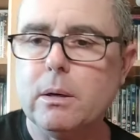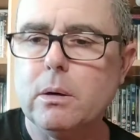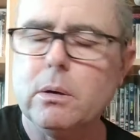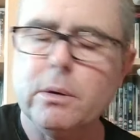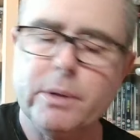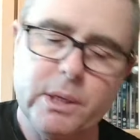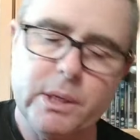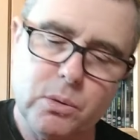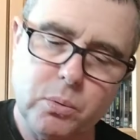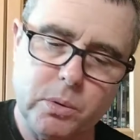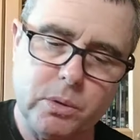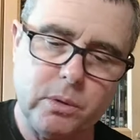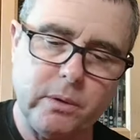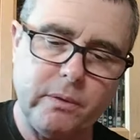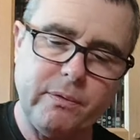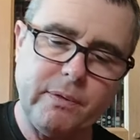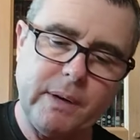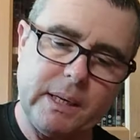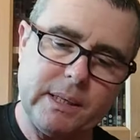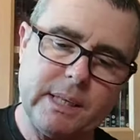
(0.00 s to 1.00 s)
Oh, this would
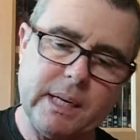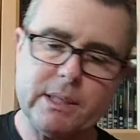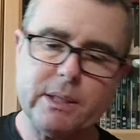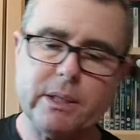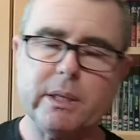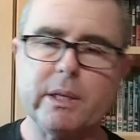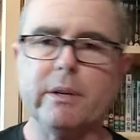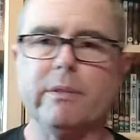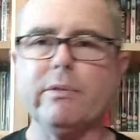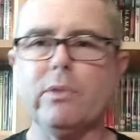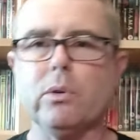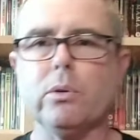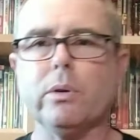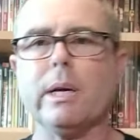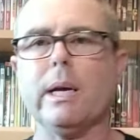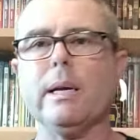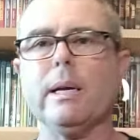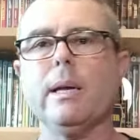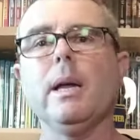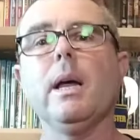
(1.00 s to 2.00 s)
look fantastic in
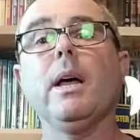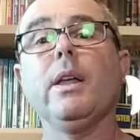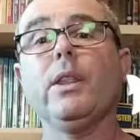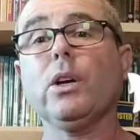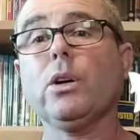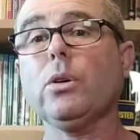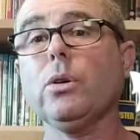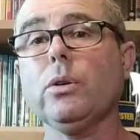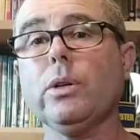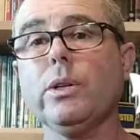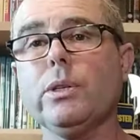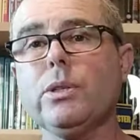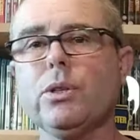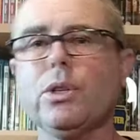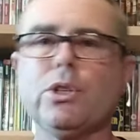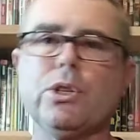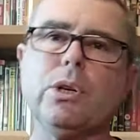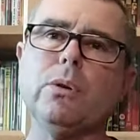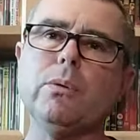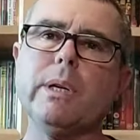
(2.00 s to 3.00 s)
4K. The colours,
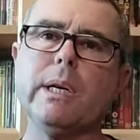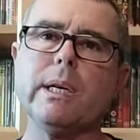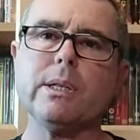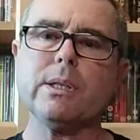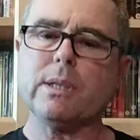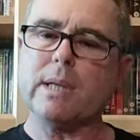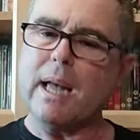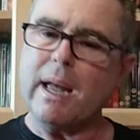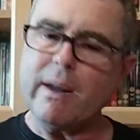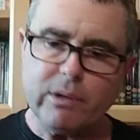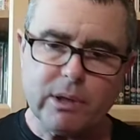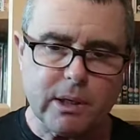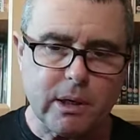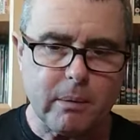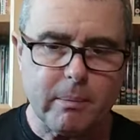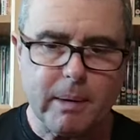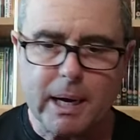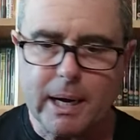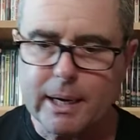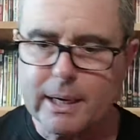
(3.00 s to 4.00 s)
the tunics,
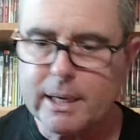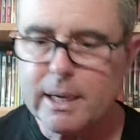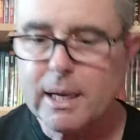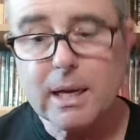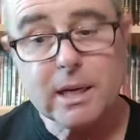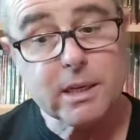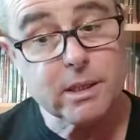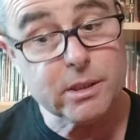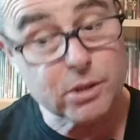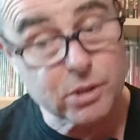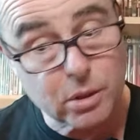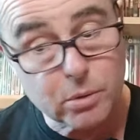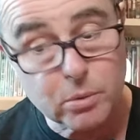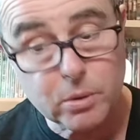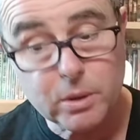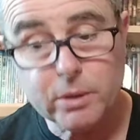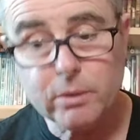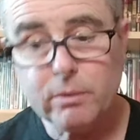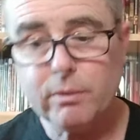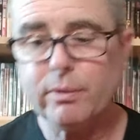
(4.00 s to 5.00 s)
everything about it.
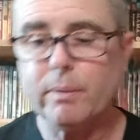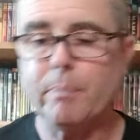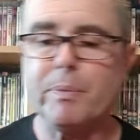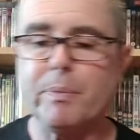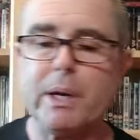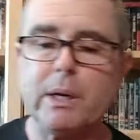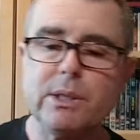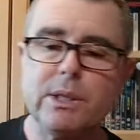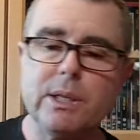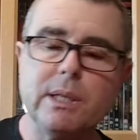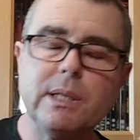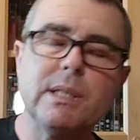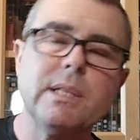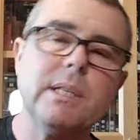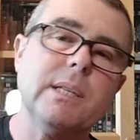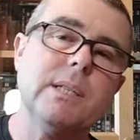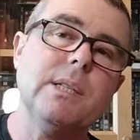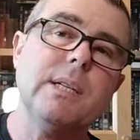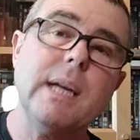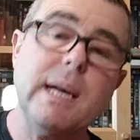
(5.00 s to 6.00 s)
Zulu from
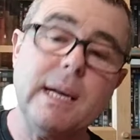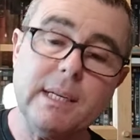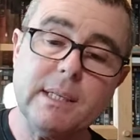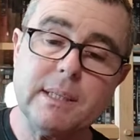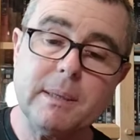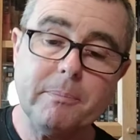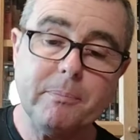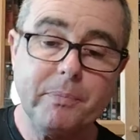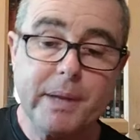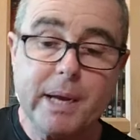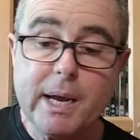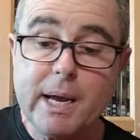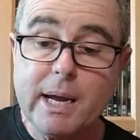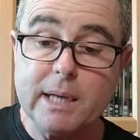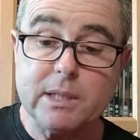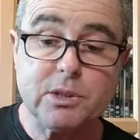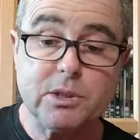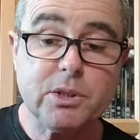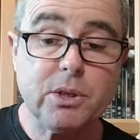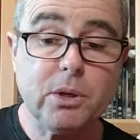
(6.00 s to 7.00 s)
1968,
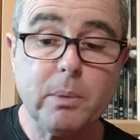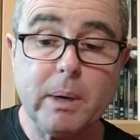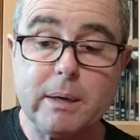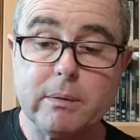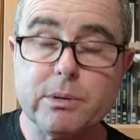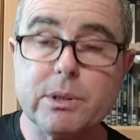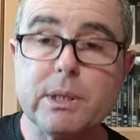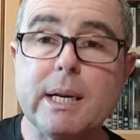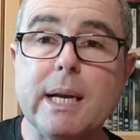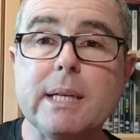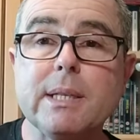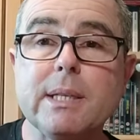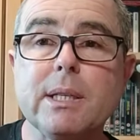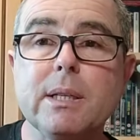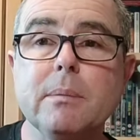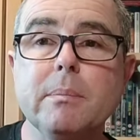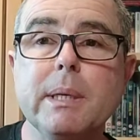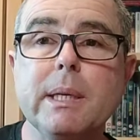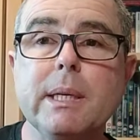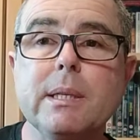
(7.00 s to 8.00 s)
it's 2 hours and
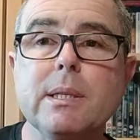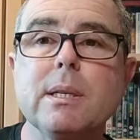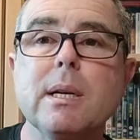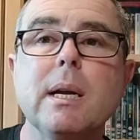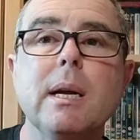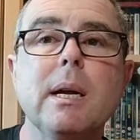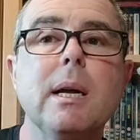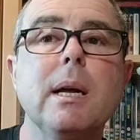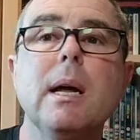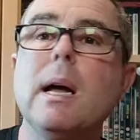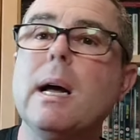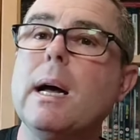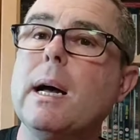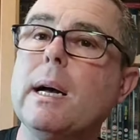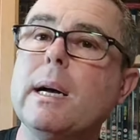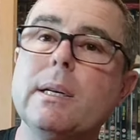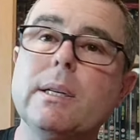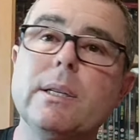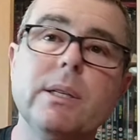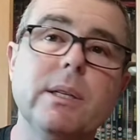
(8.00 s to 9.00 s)
18 minutes,
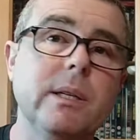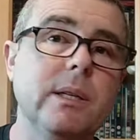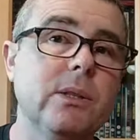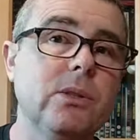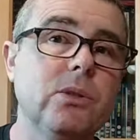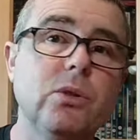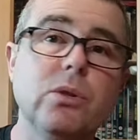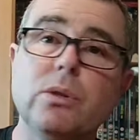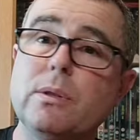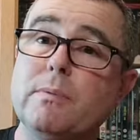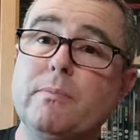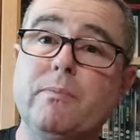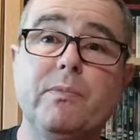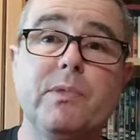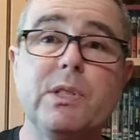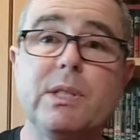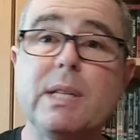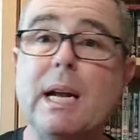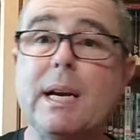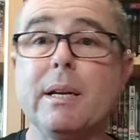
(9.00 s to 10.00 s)
and it is just
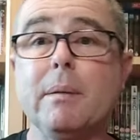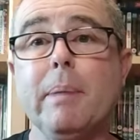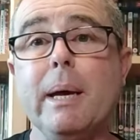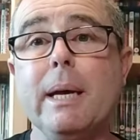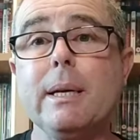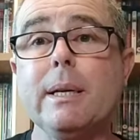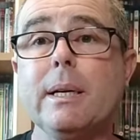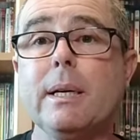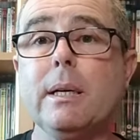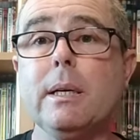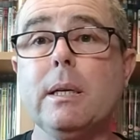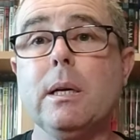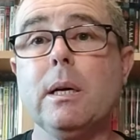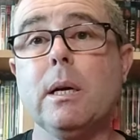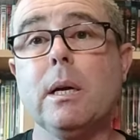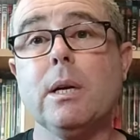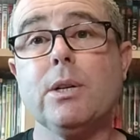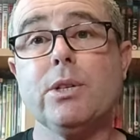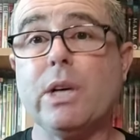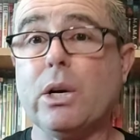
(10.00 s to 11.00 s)
Stanley Baker,
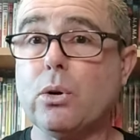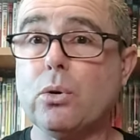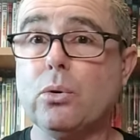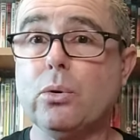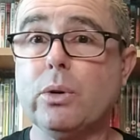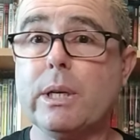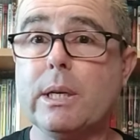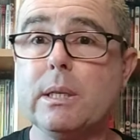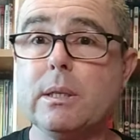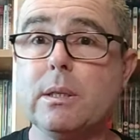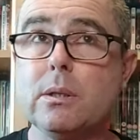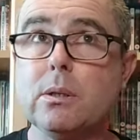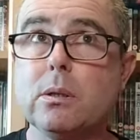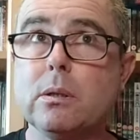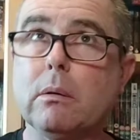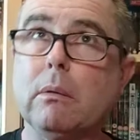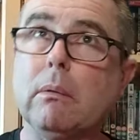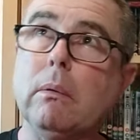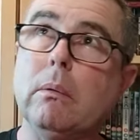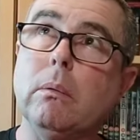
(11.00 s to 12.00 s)
Jack
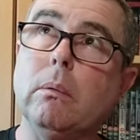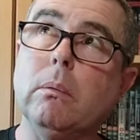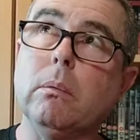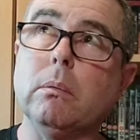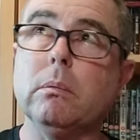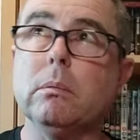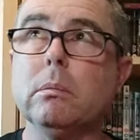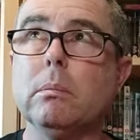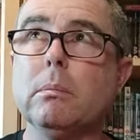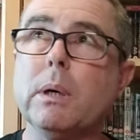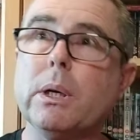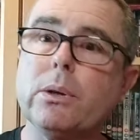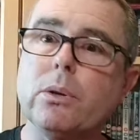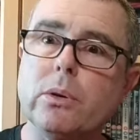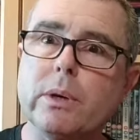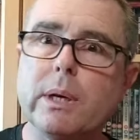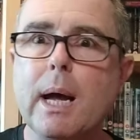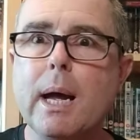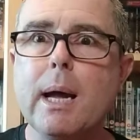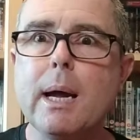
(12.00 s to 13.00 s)
Hawkins,
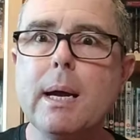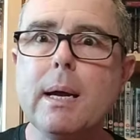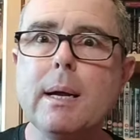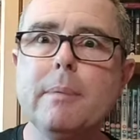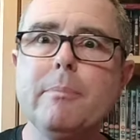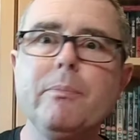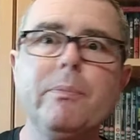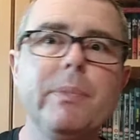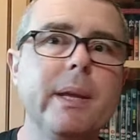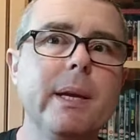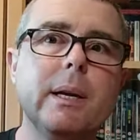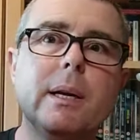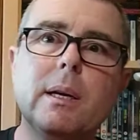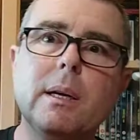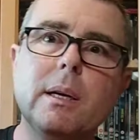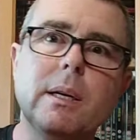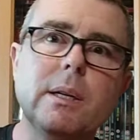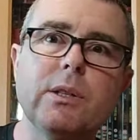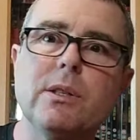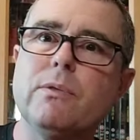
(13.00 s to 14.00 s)
Michael Caine.
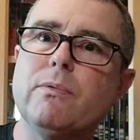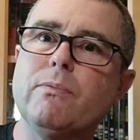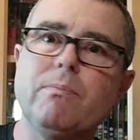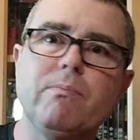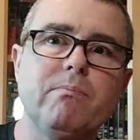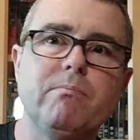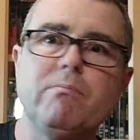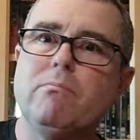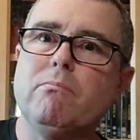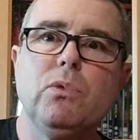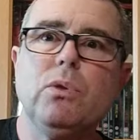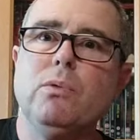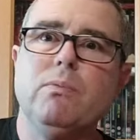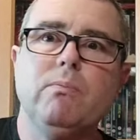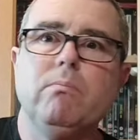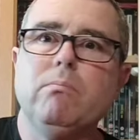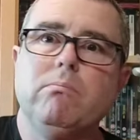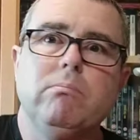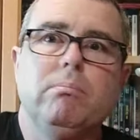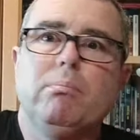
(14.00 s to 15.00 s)
It's
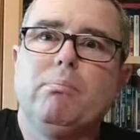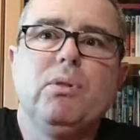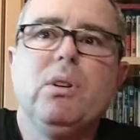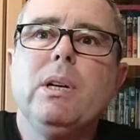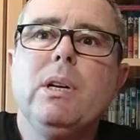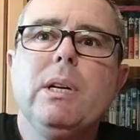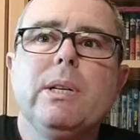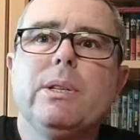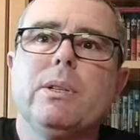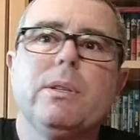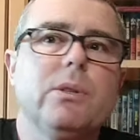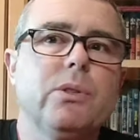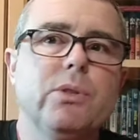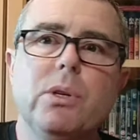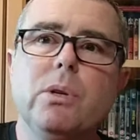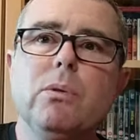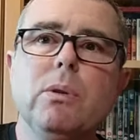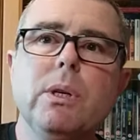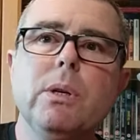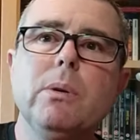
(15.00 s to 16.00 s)
just brilliant.
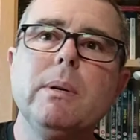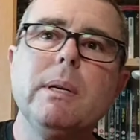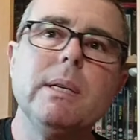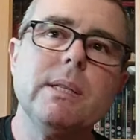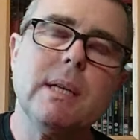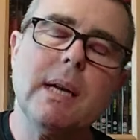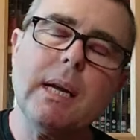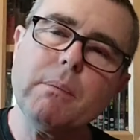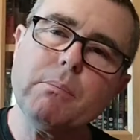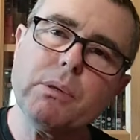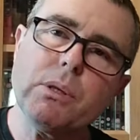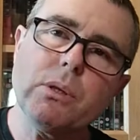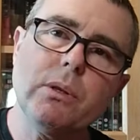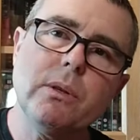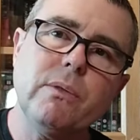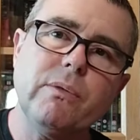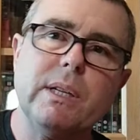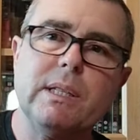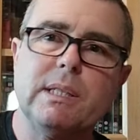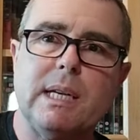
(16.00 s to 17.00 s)
Zulu is an
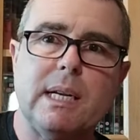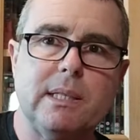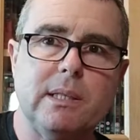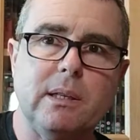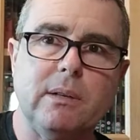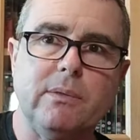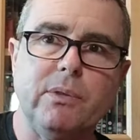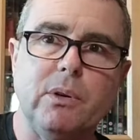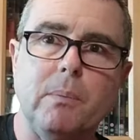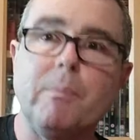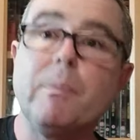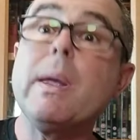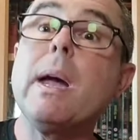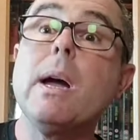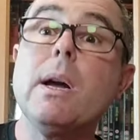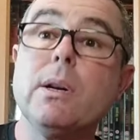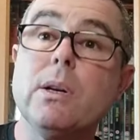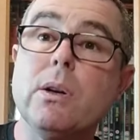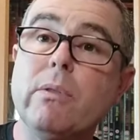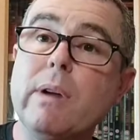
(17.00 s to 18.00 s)
absolute fantastic film.
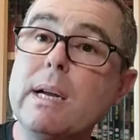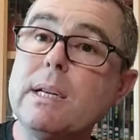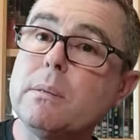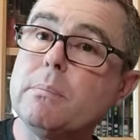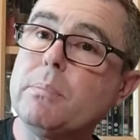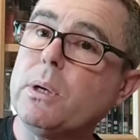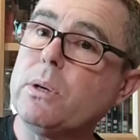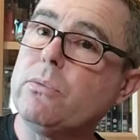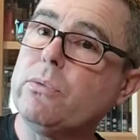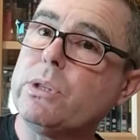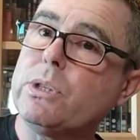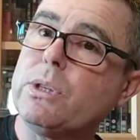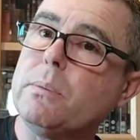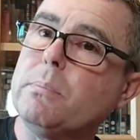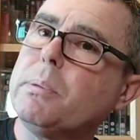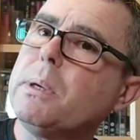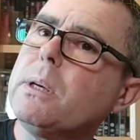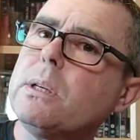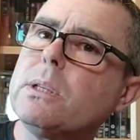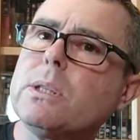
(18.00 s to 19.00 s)
Narrated by
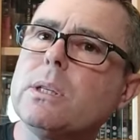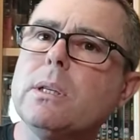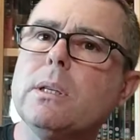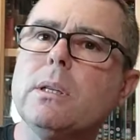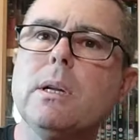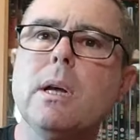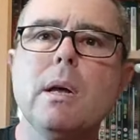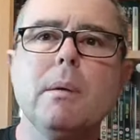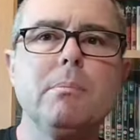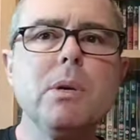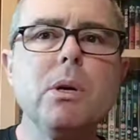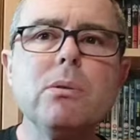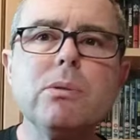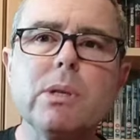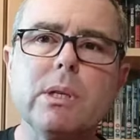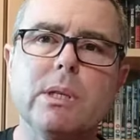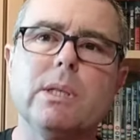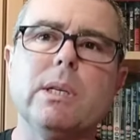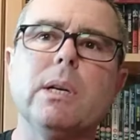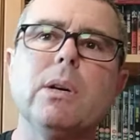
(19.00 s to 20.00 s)
Richard Burton.
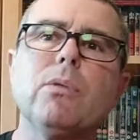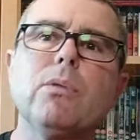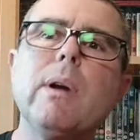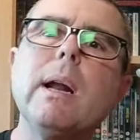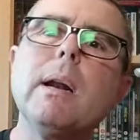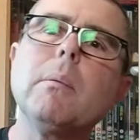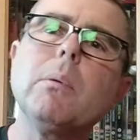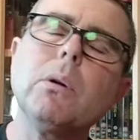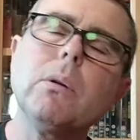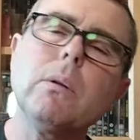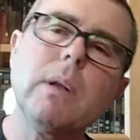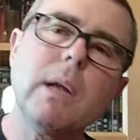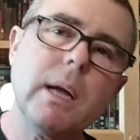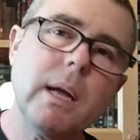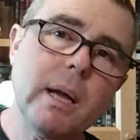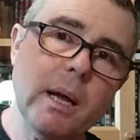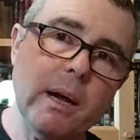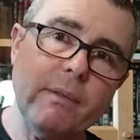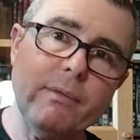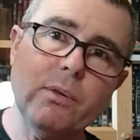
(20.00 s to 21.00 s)
Music's incredible.
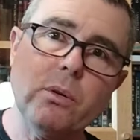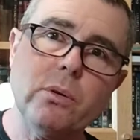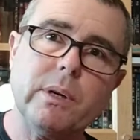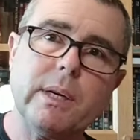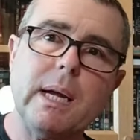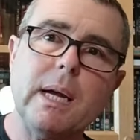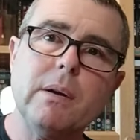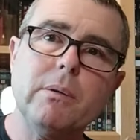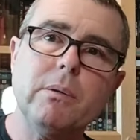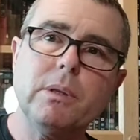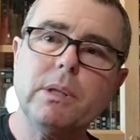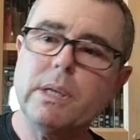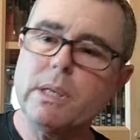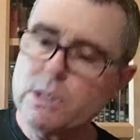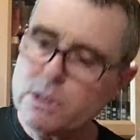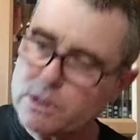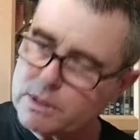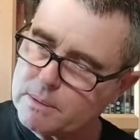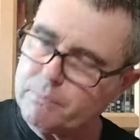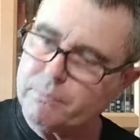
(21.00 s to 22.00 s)
A 4K with
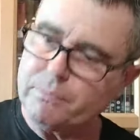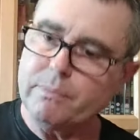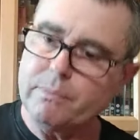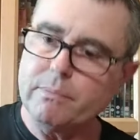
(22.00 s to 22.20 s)
this.